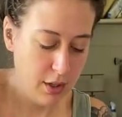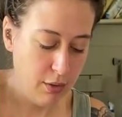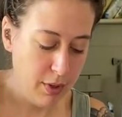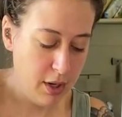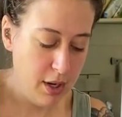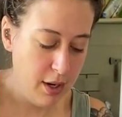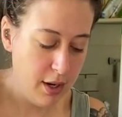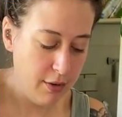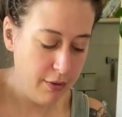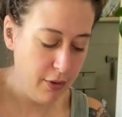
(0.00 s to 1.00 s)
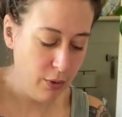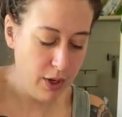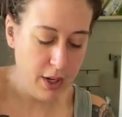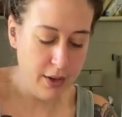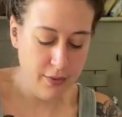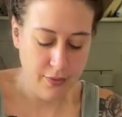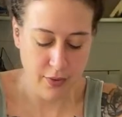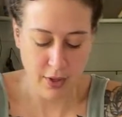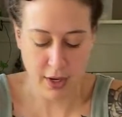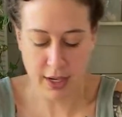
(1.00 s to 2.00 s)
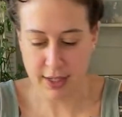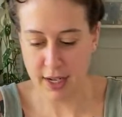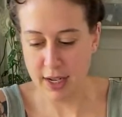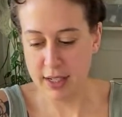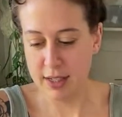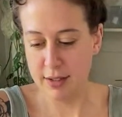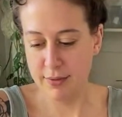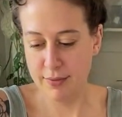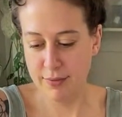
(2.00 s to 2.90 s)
We're in Florida, in the United States.